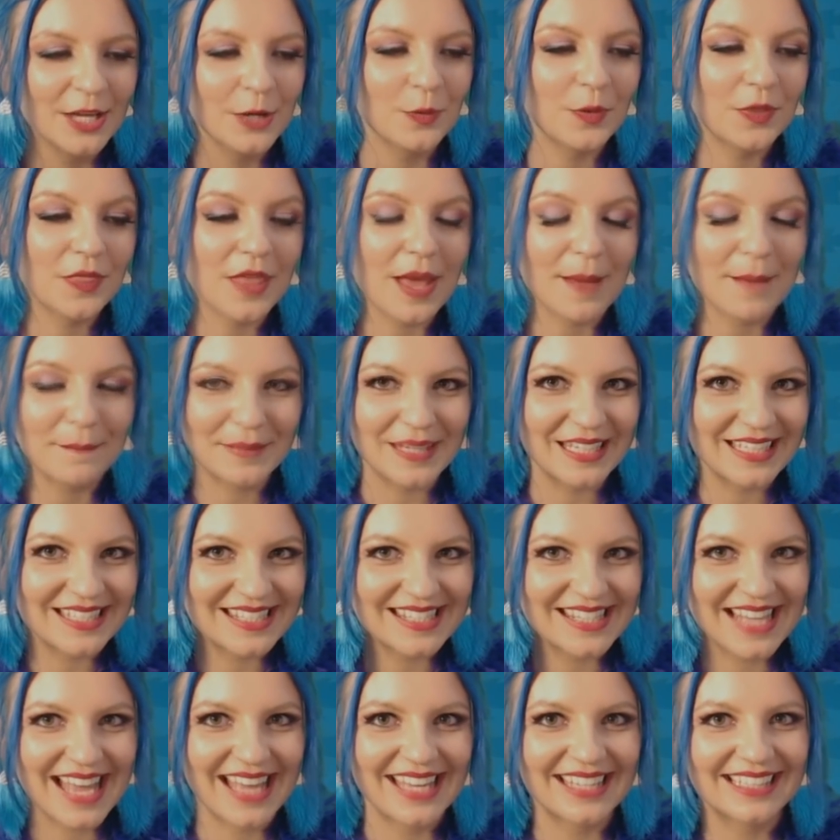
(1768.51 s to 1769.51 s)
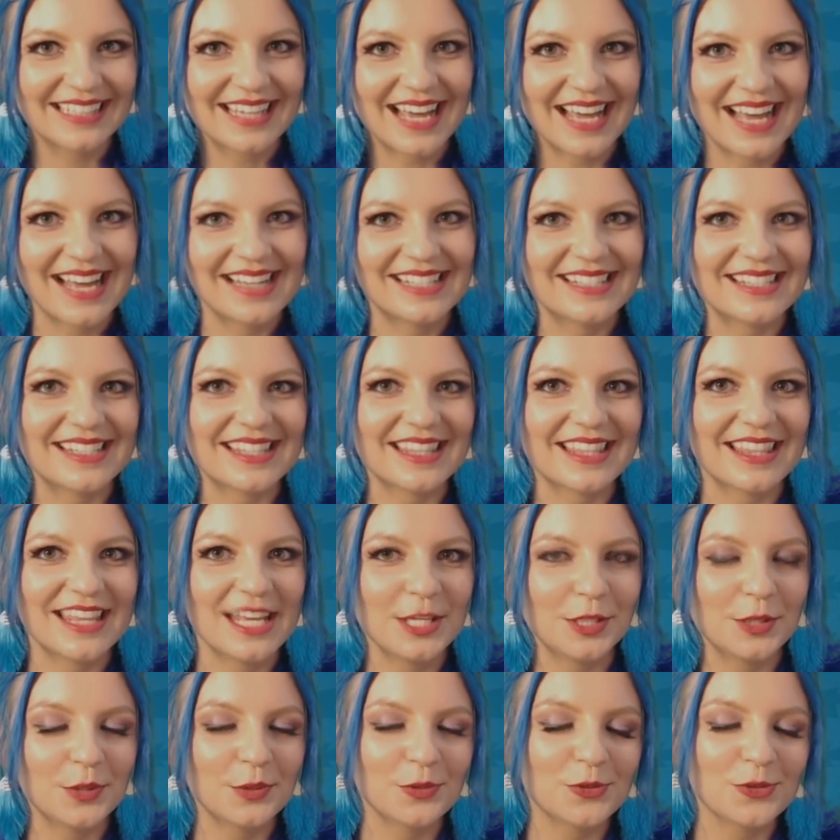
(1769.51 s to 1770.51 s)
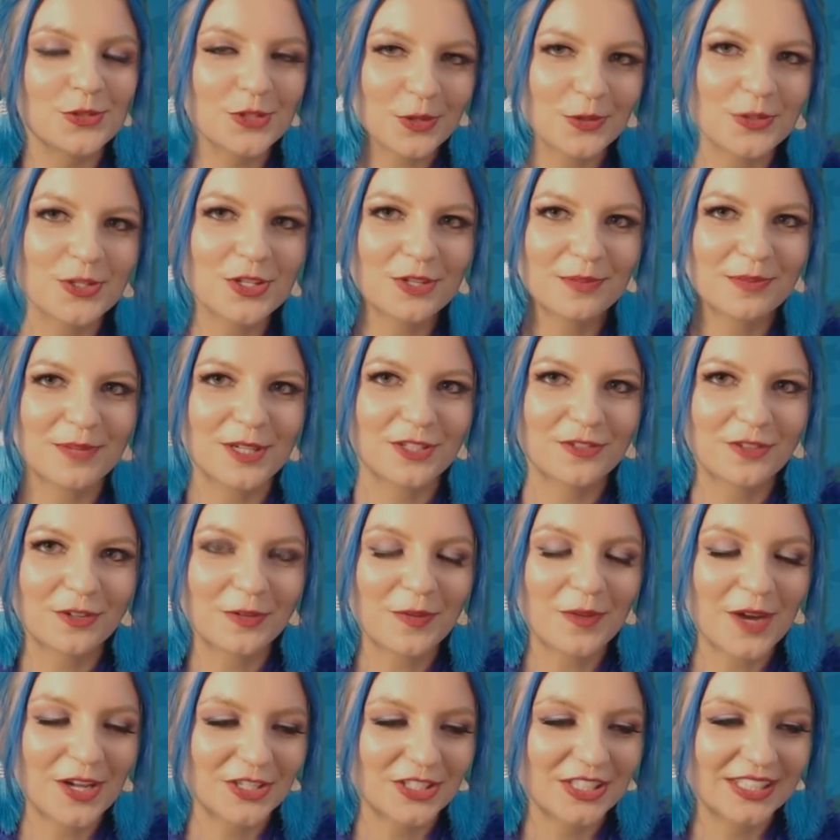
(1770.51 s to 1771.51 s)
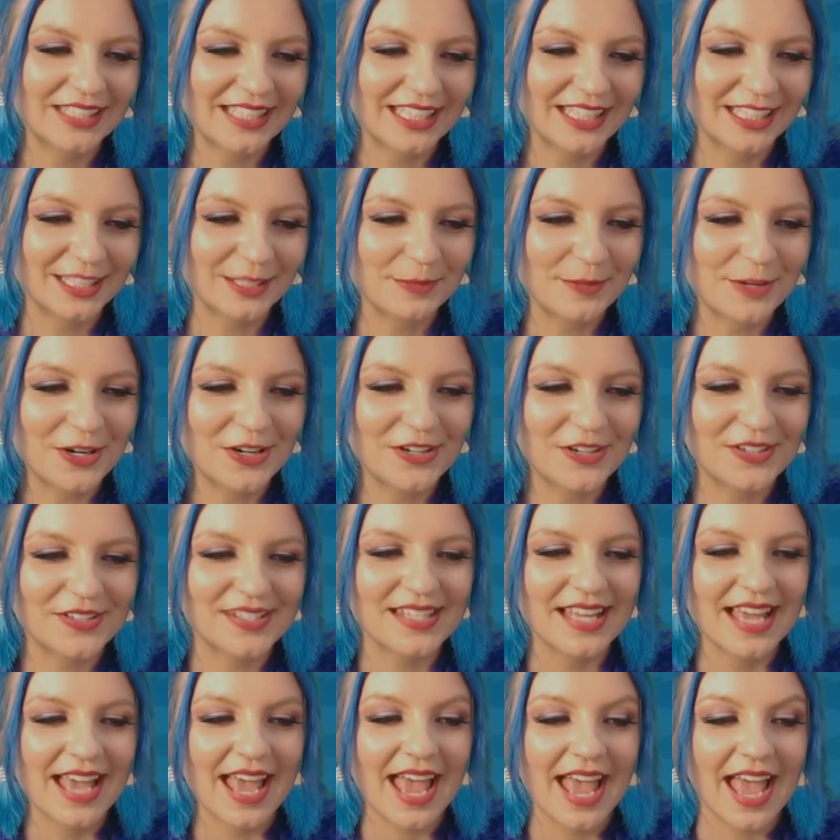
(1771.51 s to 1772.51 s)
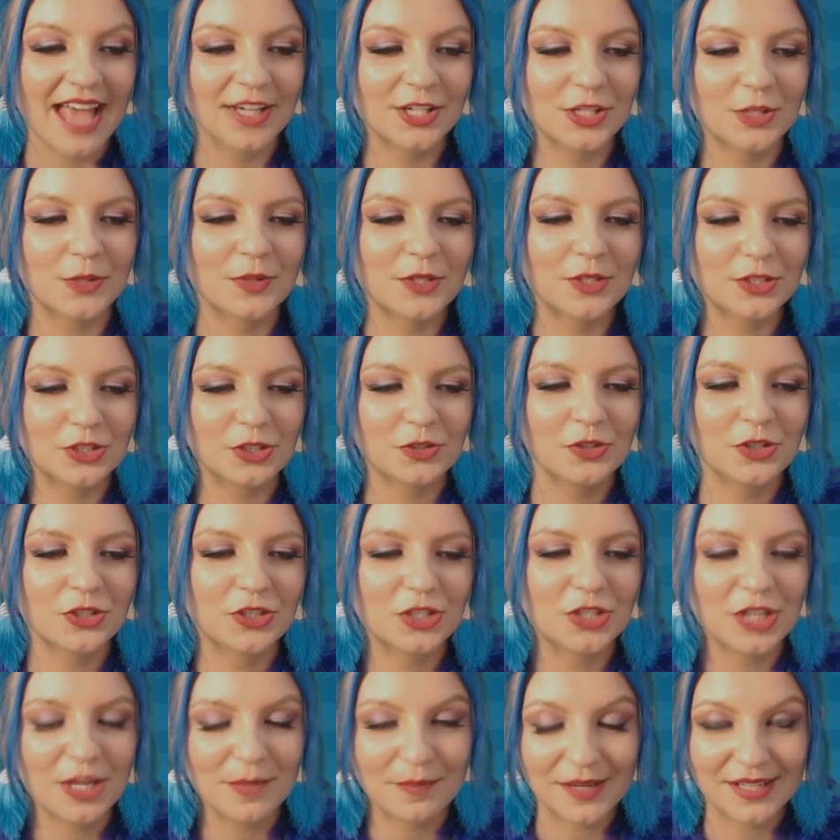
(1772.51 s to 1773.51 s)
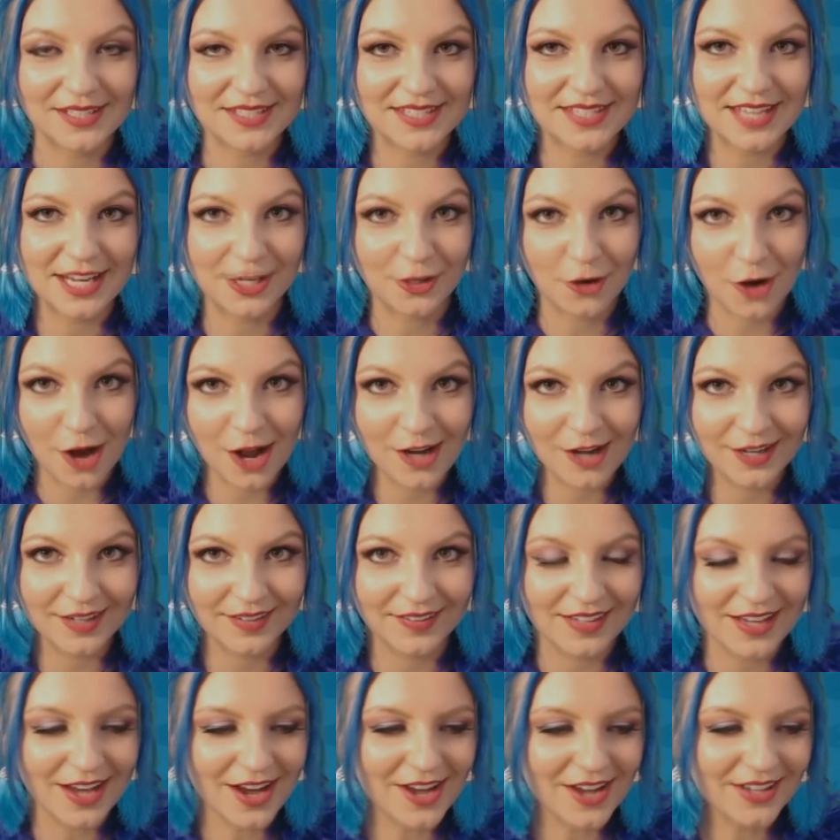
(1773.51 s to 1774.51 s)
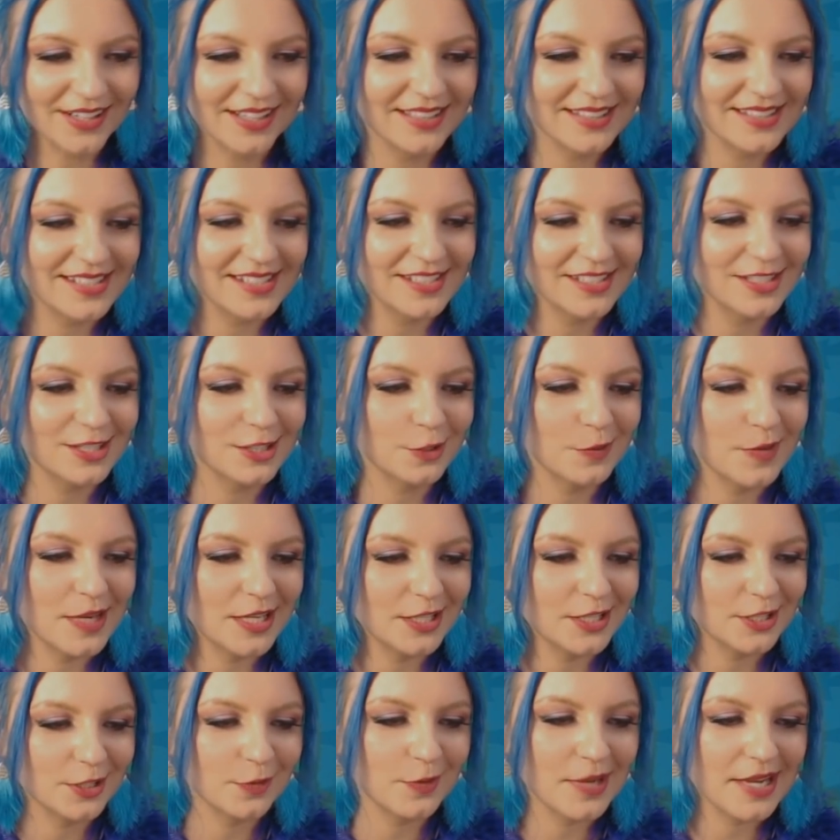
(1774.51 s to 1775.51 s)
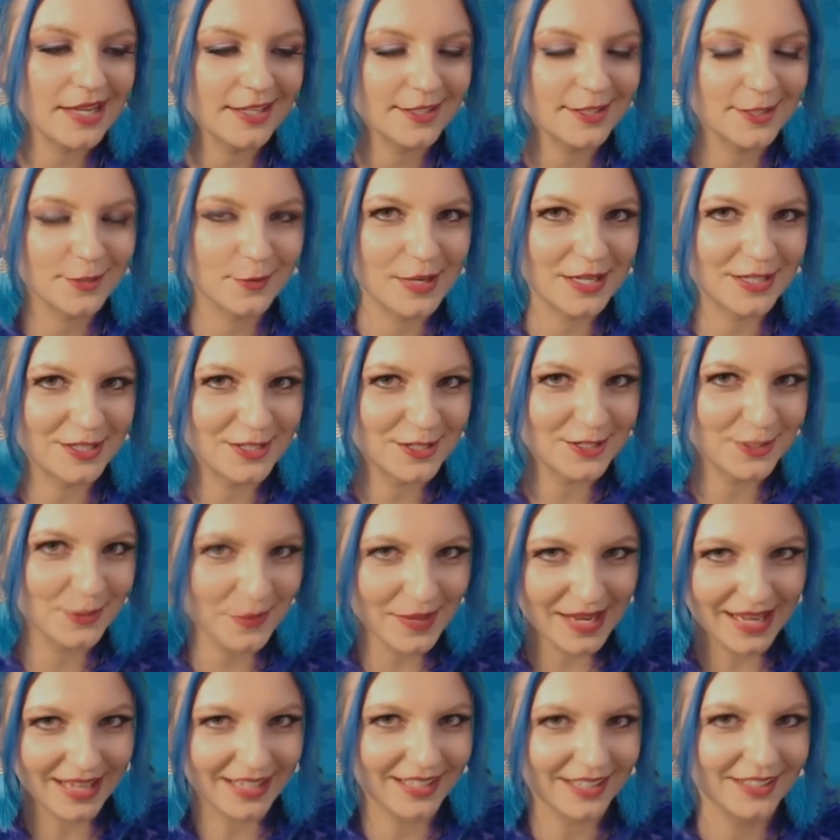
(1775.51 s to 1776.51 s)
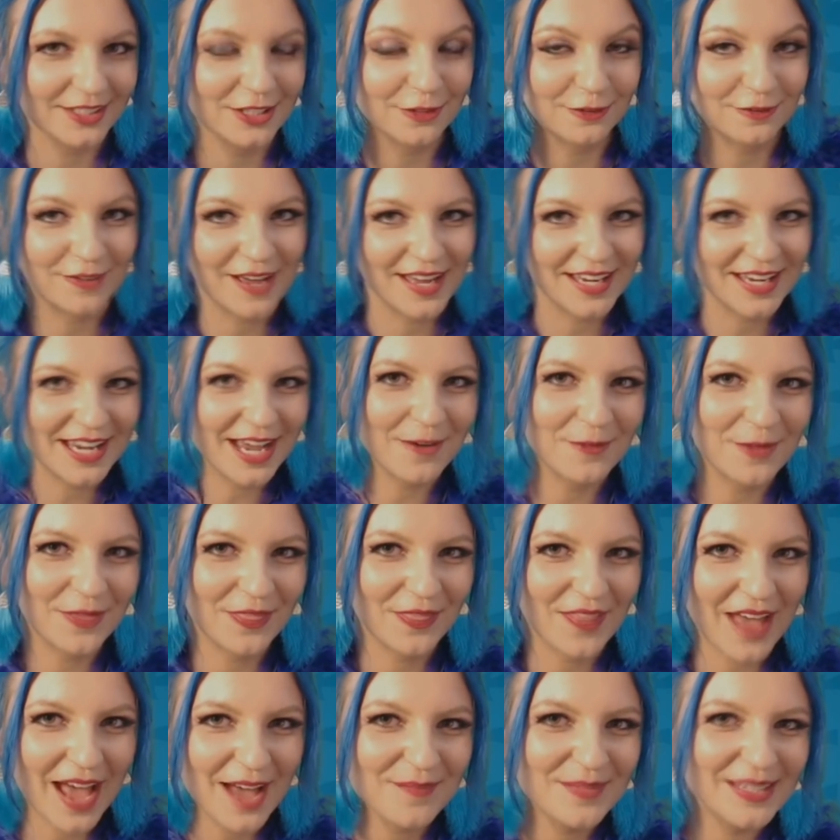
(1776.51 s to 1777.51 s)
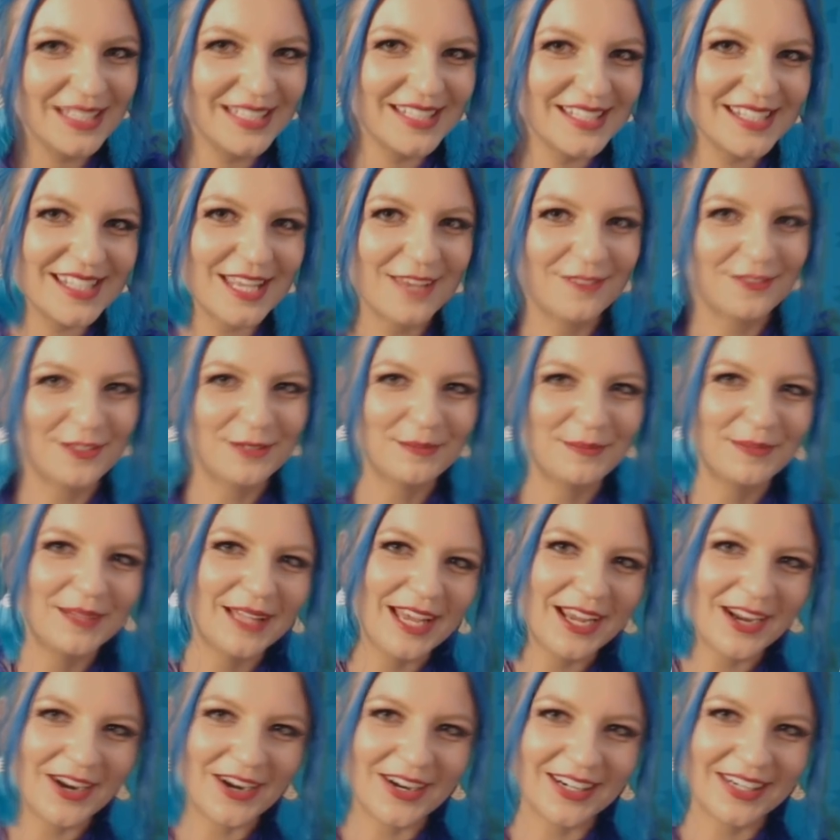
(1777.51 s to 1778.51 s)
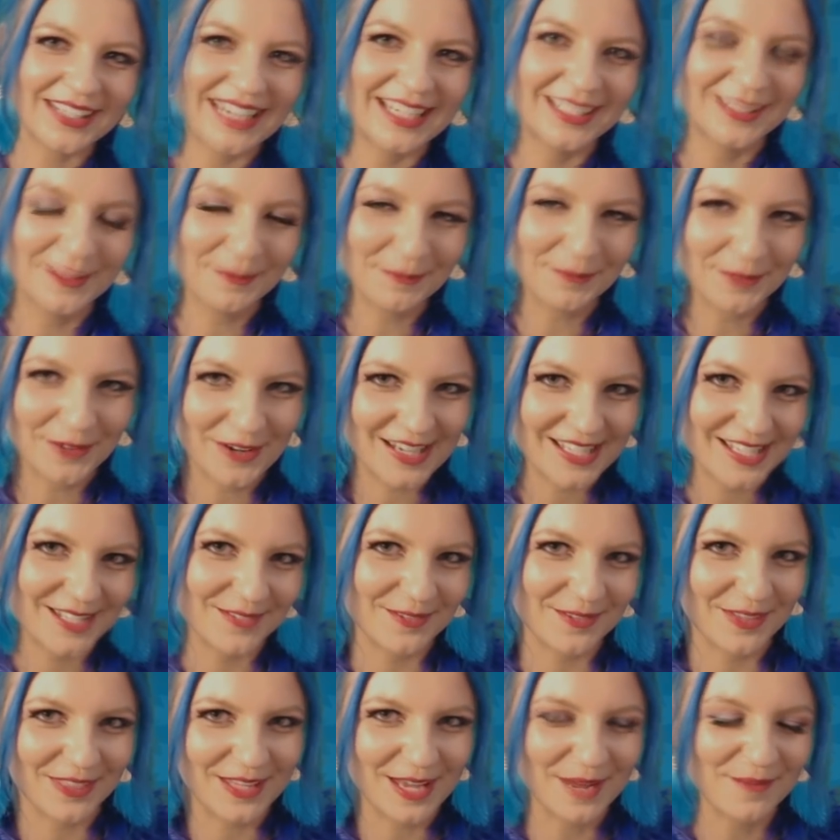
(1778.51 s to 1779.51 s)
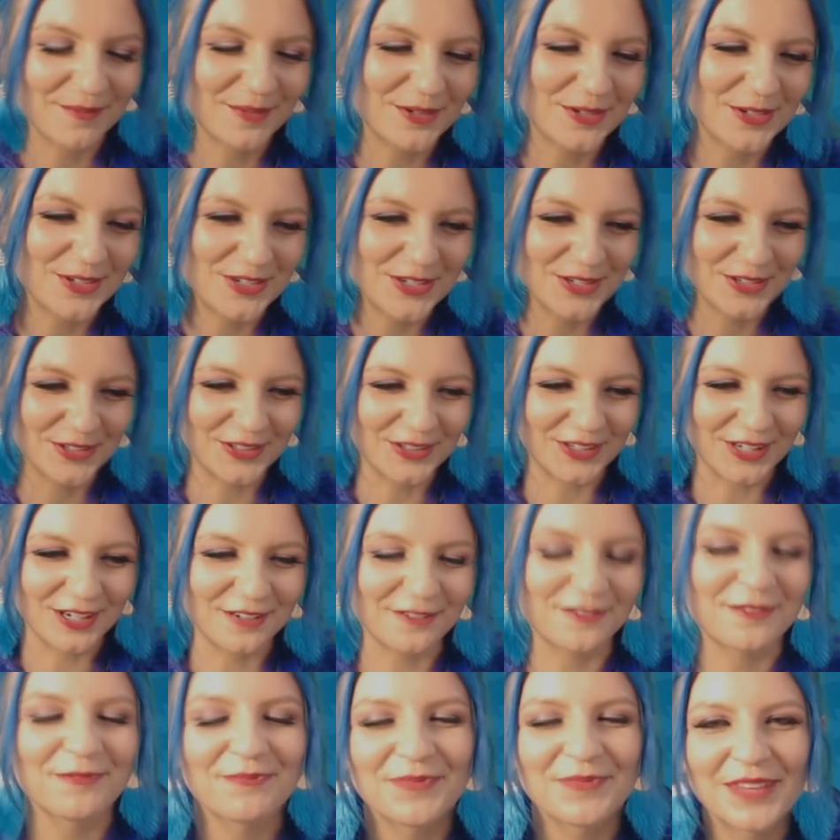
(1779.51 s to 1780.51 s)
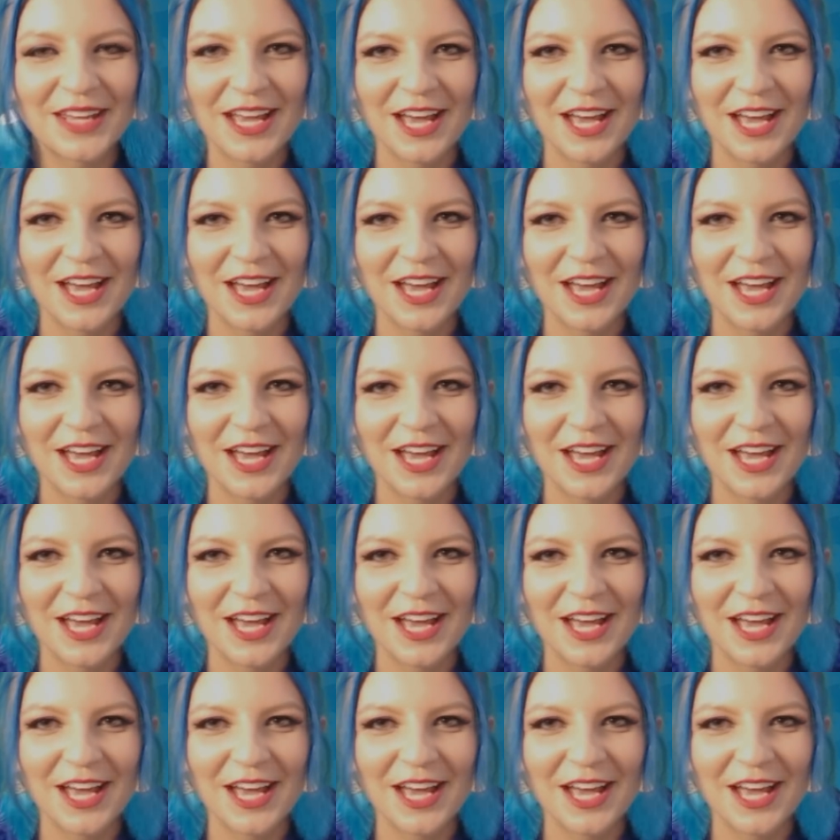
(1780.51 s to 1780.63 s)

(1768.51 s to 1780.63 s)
With that being said, guys, thank you so much for watching Kingdomers, and to our junior chipmunks like Kronk in the audience, squeak squeak squeak a squeak. You'll find out what that means if you play our Kingdom Quest with the Emperor's New Groove.